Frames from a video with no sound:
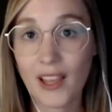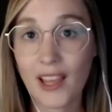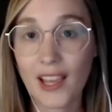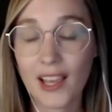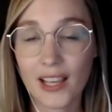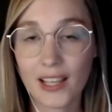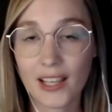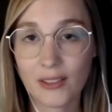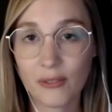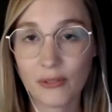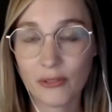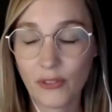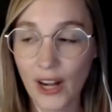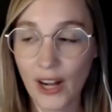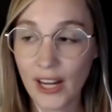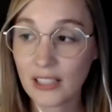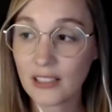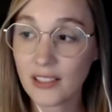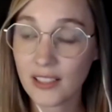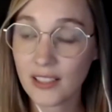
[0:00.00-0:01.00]
and
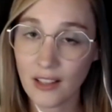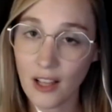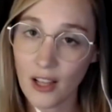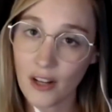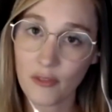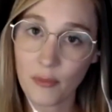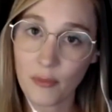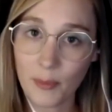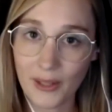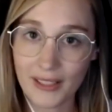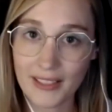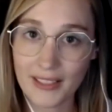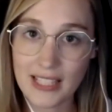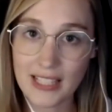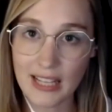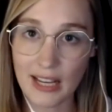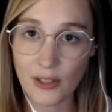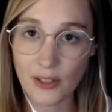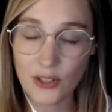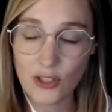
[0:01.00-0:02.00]
frankly a lot of brain
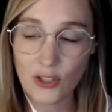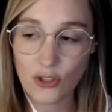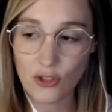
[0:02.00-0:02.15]
cells.